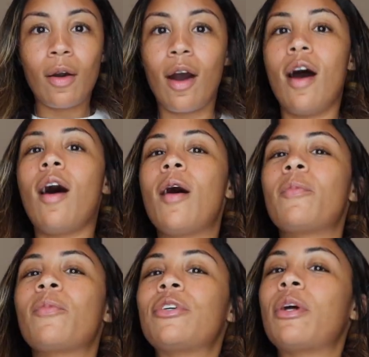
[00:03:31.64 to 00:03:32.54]

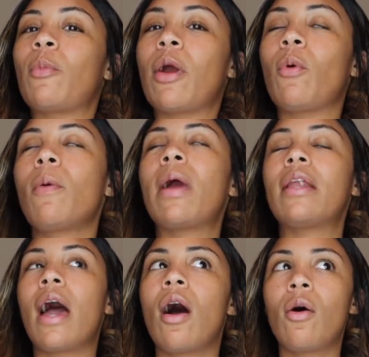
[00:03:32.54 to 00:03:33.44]
um, which I'm wearing one right
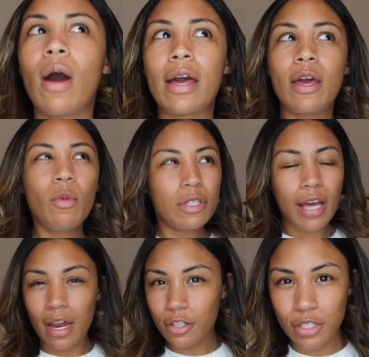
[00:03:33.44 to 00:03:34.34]
now, it was
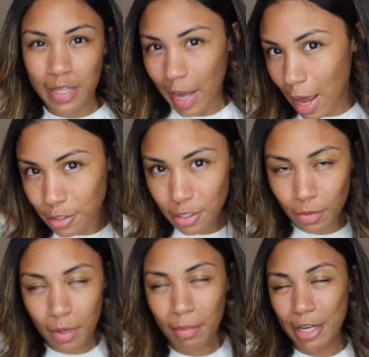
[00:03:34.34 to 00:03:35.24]
kind of just like, I just
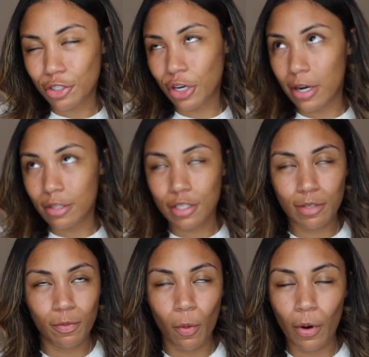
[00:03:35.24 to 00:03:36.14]
want to make shirts
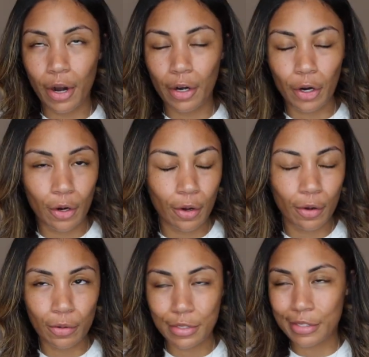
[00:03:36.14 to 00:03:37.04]
for
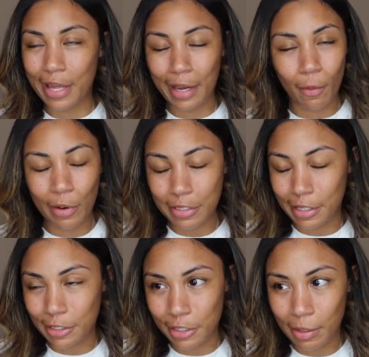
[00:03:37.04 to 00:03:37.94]
girls that can wear
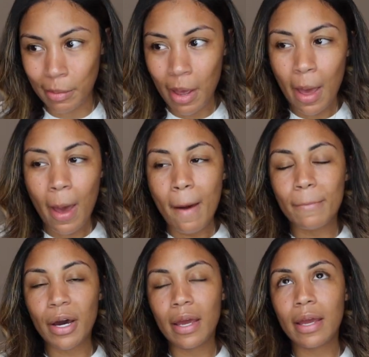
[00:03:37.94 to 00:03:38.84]
to the gym.
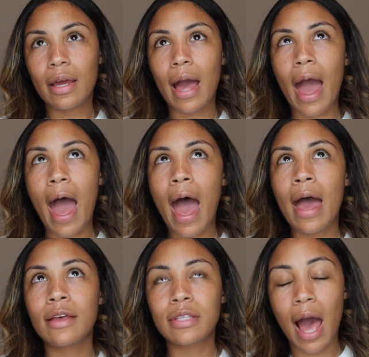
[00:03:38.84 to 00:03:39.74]
But
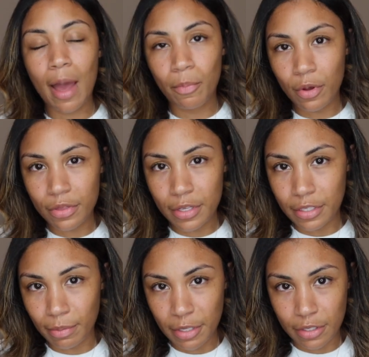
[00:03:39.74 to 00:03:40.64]
as I put
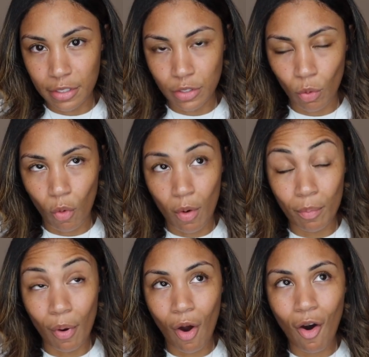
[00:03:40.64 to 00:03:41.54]
this business
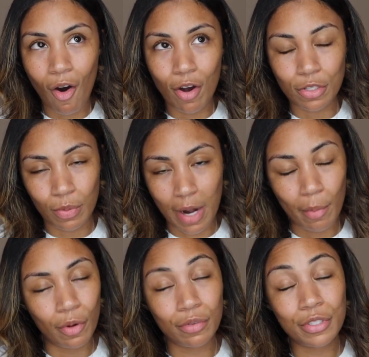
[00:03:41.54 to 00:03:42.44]
on pause when I
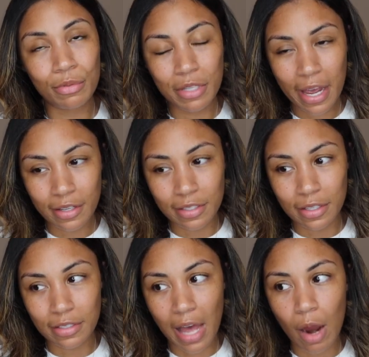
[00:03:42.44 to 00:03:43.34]
moved to
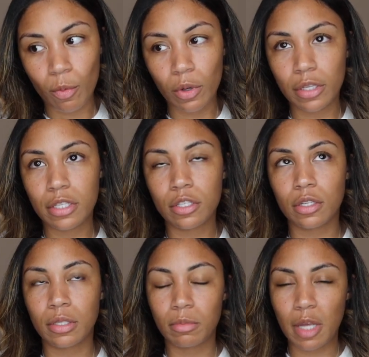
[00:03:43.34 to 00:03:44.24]
Texas, I really took
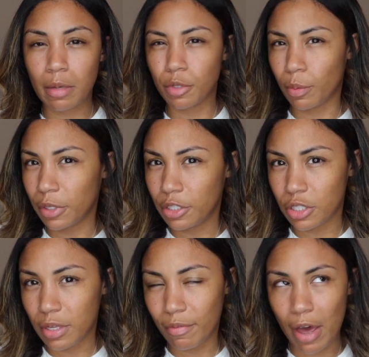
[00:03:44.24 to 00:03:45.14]
some time to really
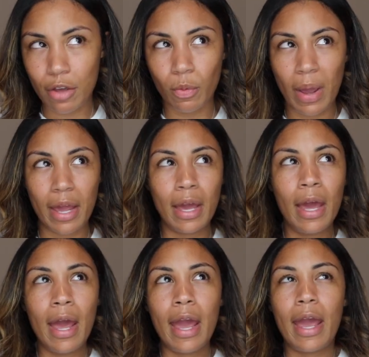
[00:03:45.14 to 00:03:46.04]
just evaluate
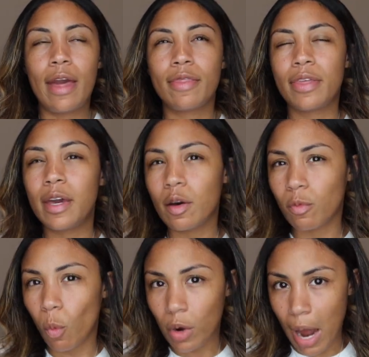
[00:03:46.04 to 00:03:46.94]
and think
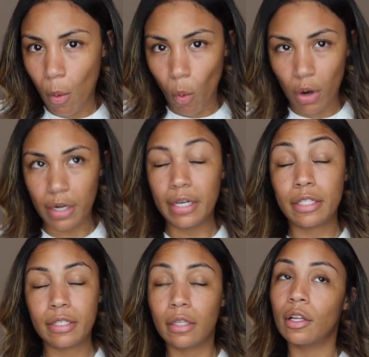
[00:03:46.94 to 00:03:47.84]
of what I wanted it
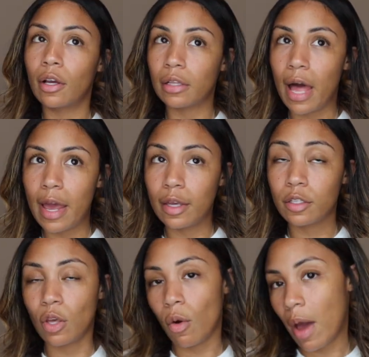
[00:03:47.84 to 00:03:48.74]
to look like.
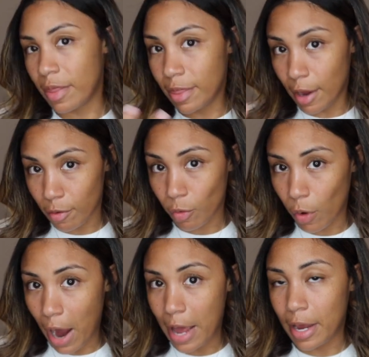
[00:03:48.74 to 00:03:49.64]
So
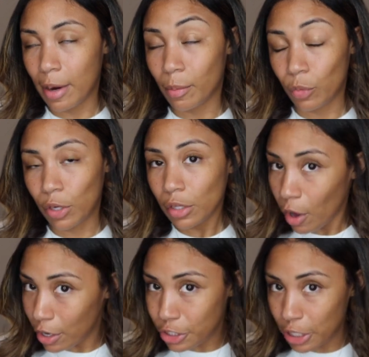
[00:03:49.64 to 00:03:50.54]
therefore, I am
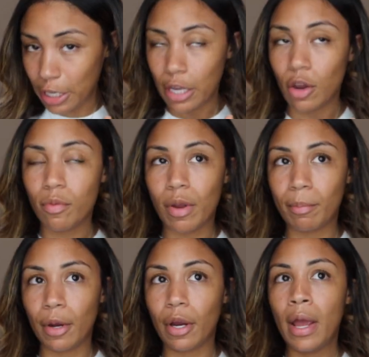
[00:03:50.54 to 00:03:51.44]
relaunching in
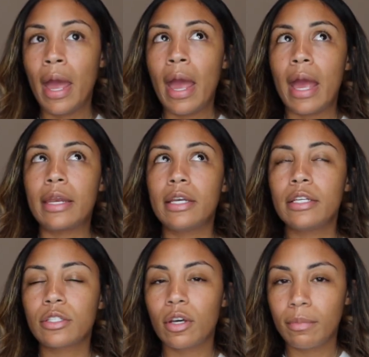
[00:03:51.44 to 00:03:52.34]
November, and it
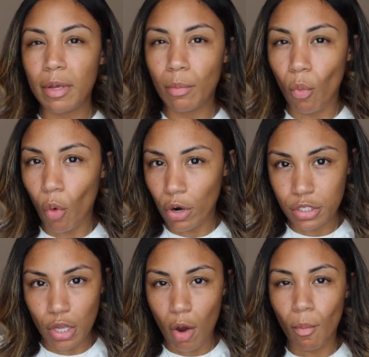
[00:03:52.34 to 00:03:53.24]
is going to be more
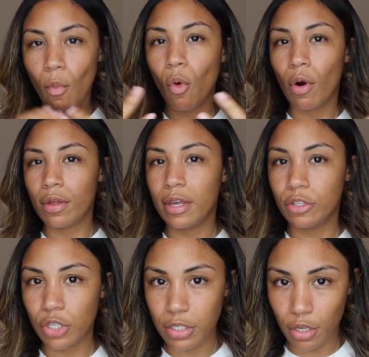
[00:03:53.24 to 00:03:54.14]
so more than
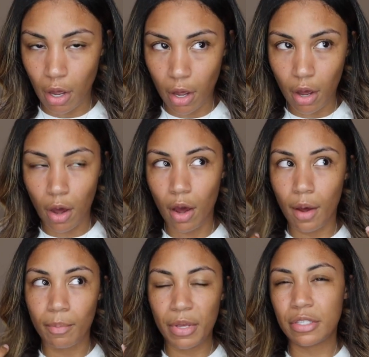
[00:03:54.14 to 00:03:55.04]
just
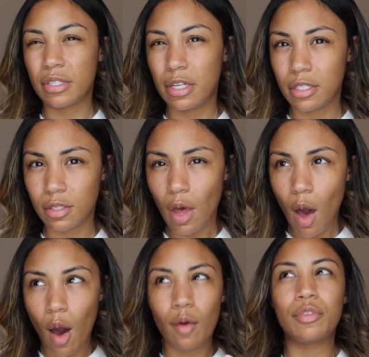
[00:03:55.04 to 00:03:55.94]
a, a business
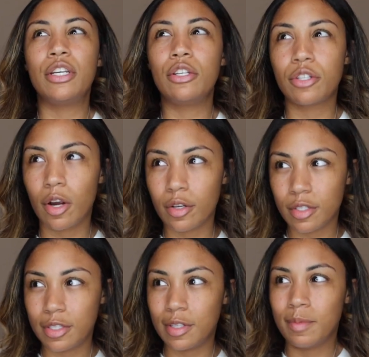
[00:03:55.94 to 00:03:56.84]
of
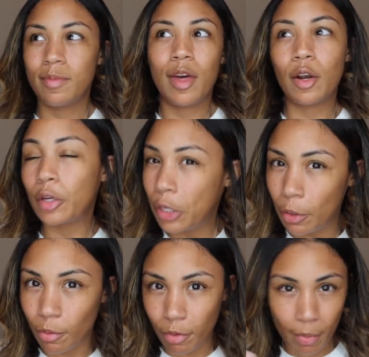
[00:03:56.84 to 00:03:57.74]
t-shirts that are
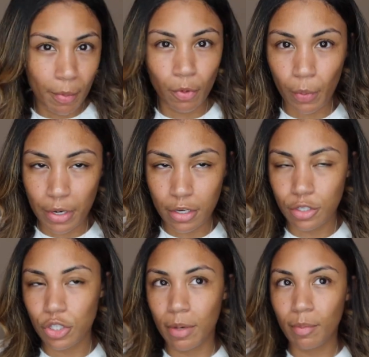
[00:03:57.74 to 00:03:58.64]
cute for people to wear to the
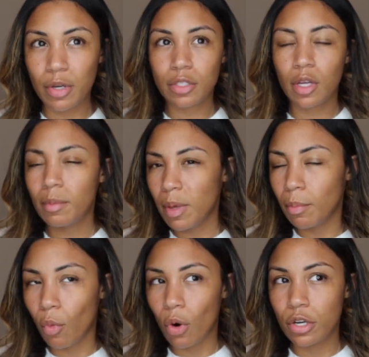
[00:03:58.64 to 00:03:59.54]
gym, but it's going to be
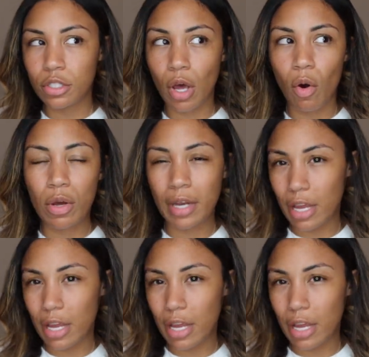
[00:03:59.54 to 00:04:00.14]
more so an